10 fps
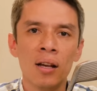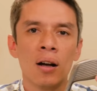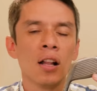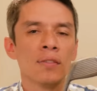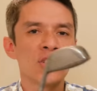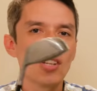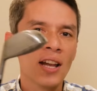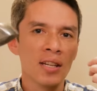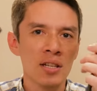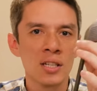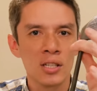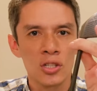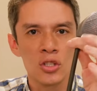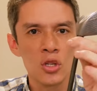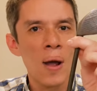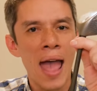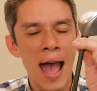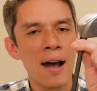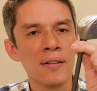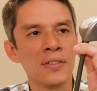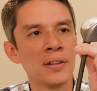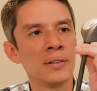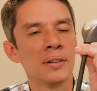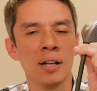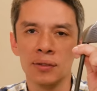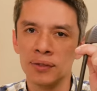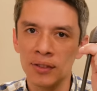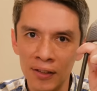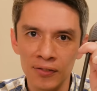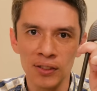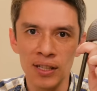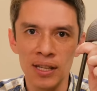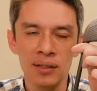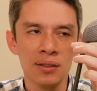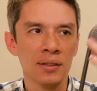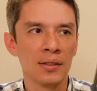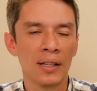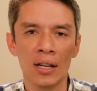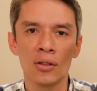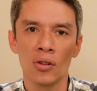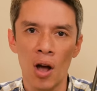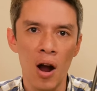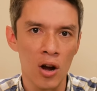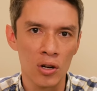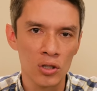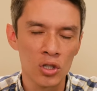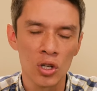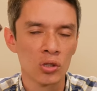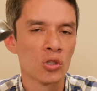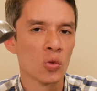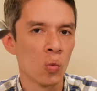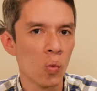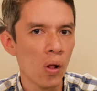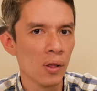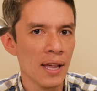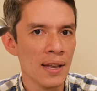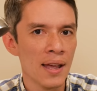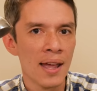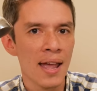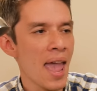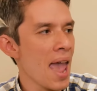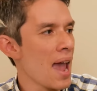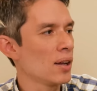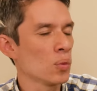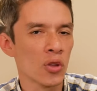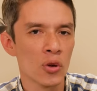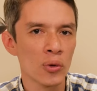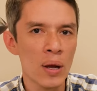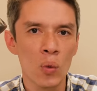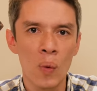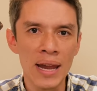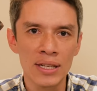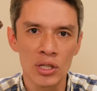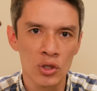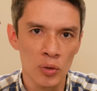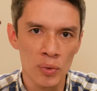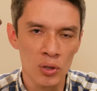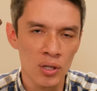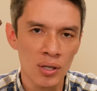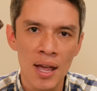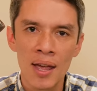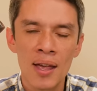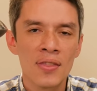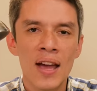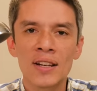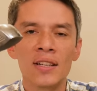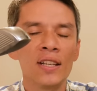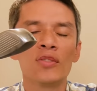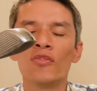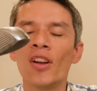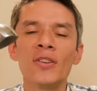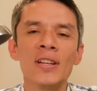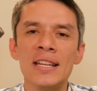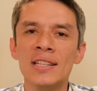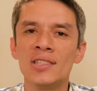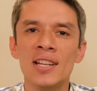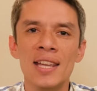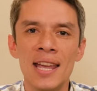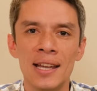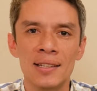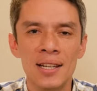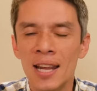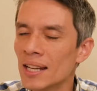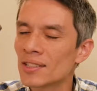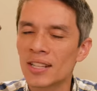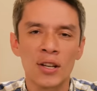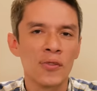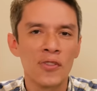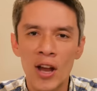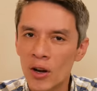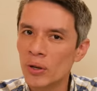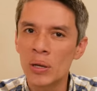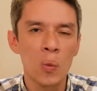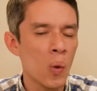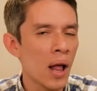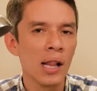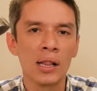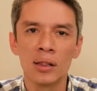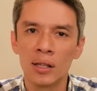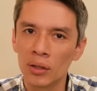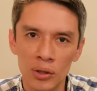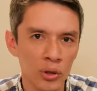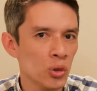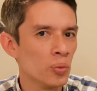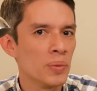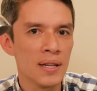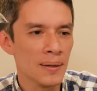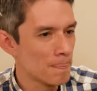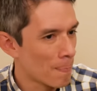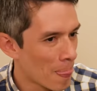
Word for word: all of a sudden you have a lovely enlarged, swollen head with great weight distribution that is very easy to hit. It hits like a very well lubed